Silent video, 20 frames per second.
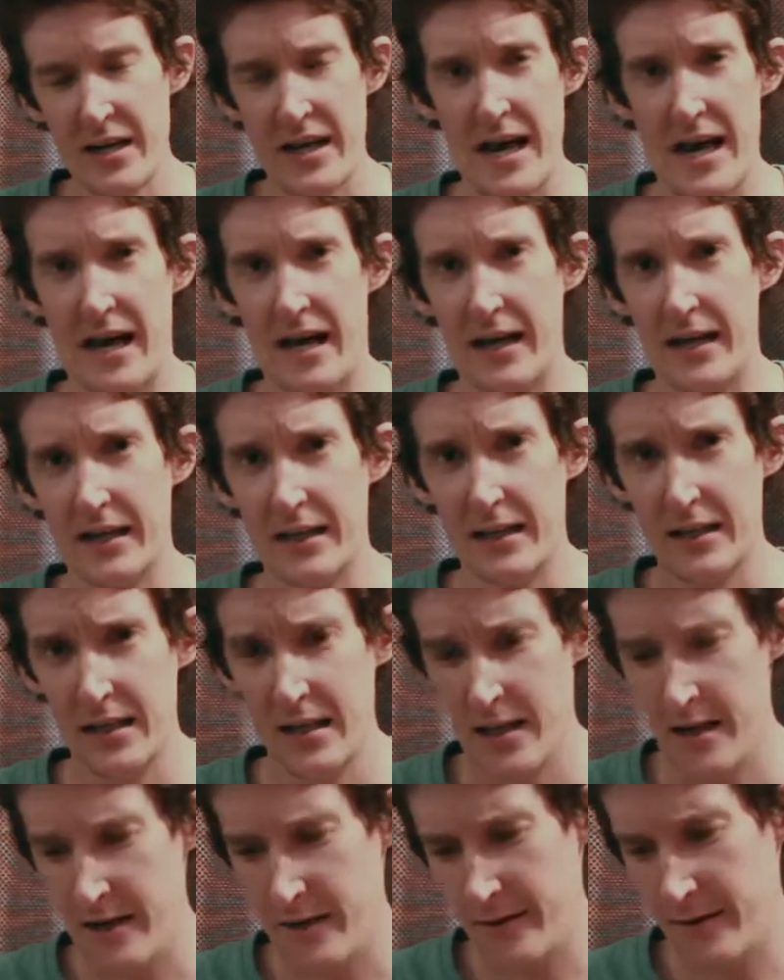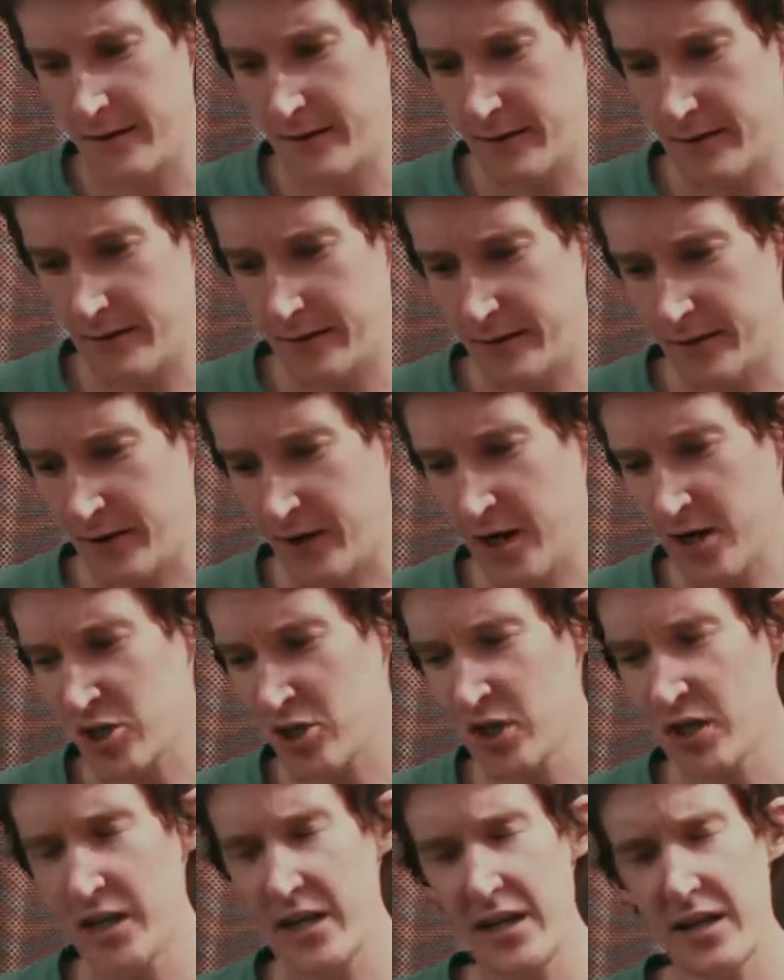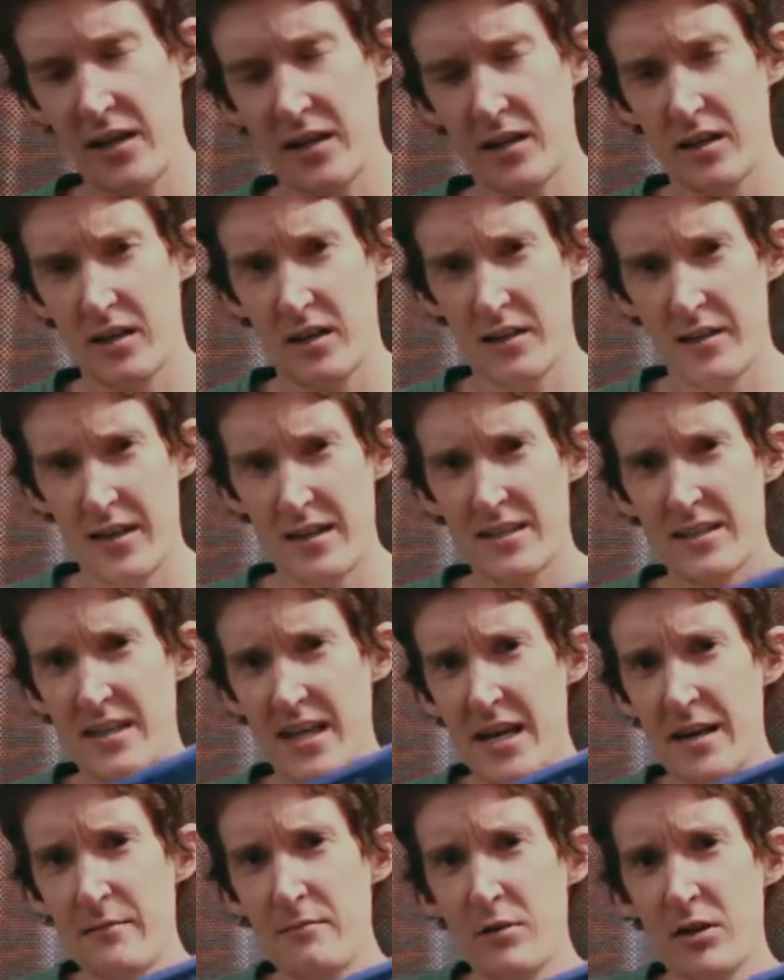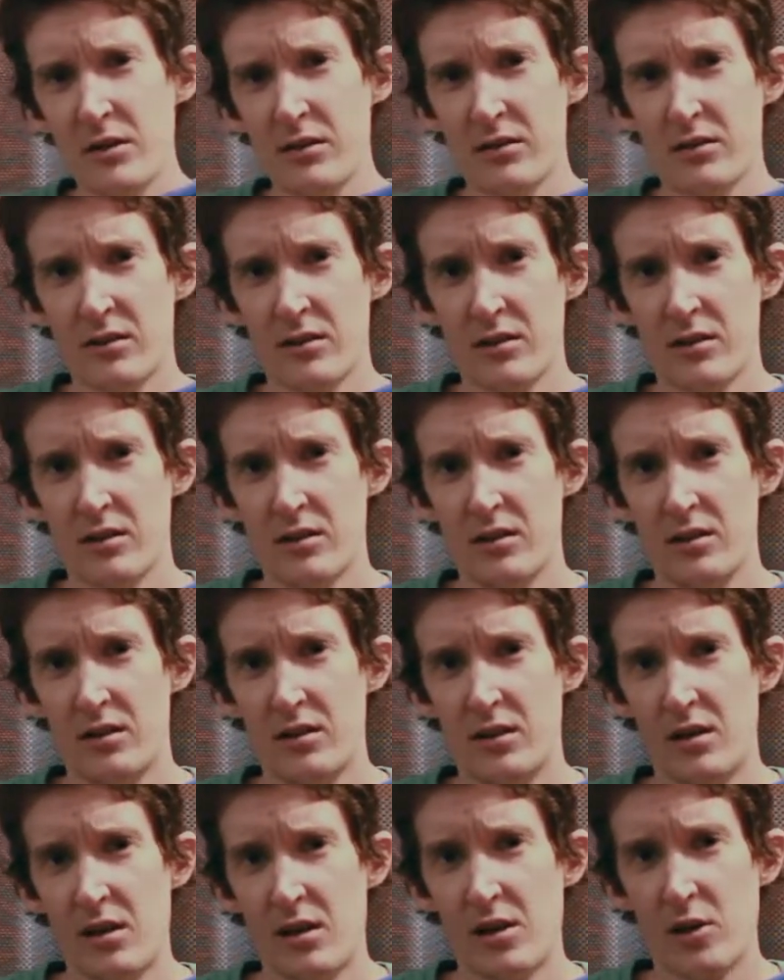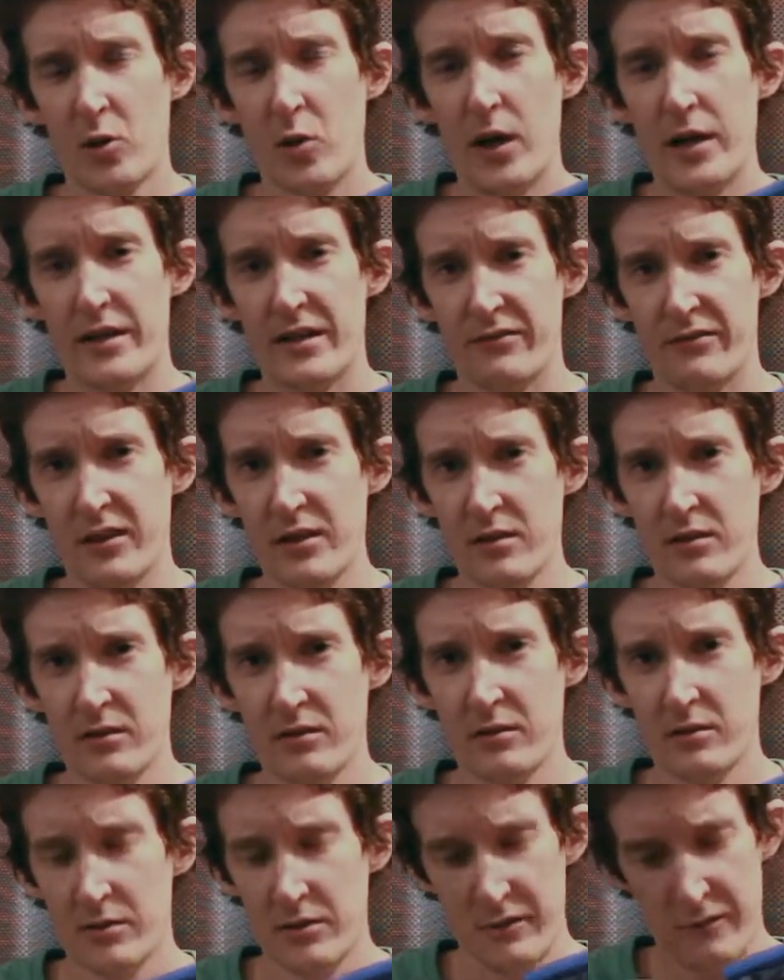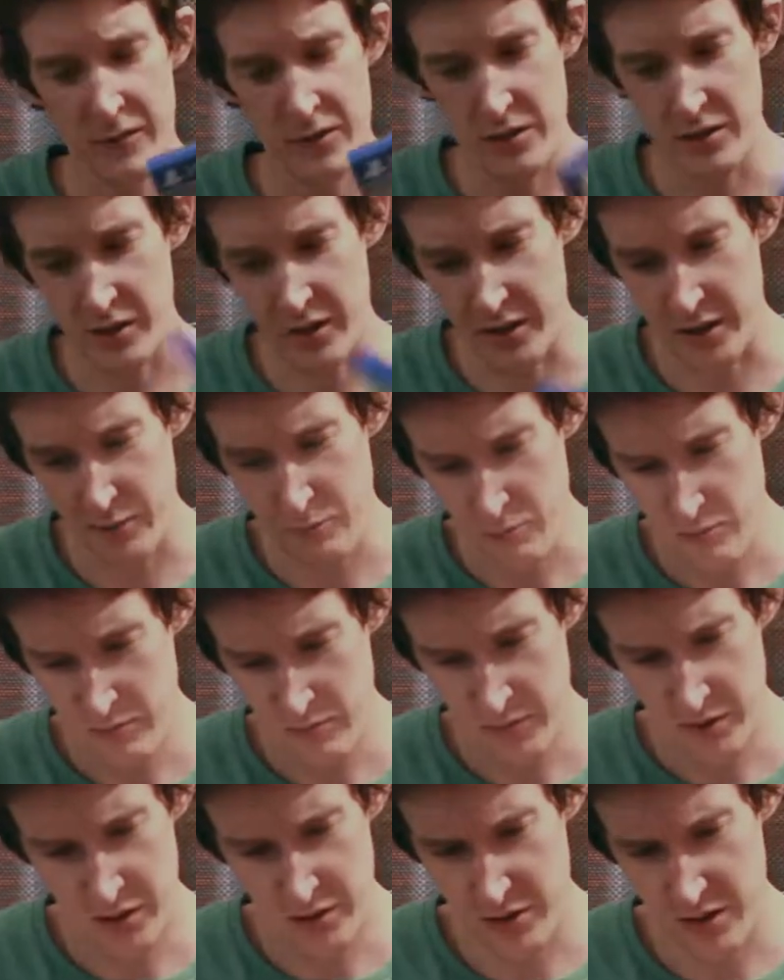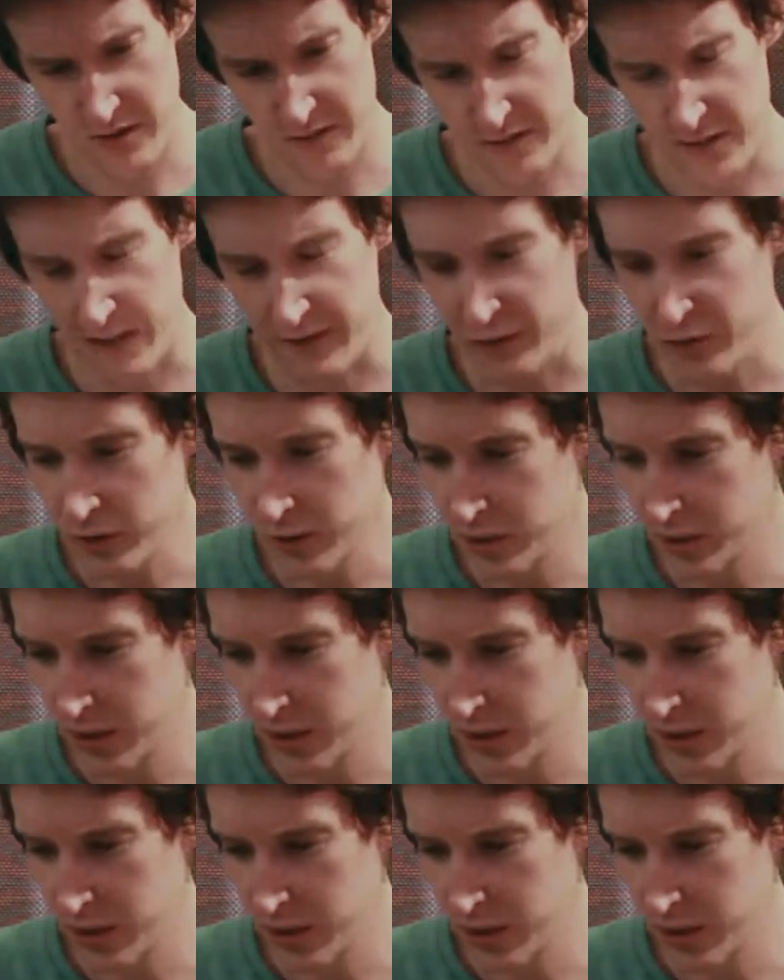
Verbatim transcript: Now, they're actually, they seem quite different first look at them on surface level.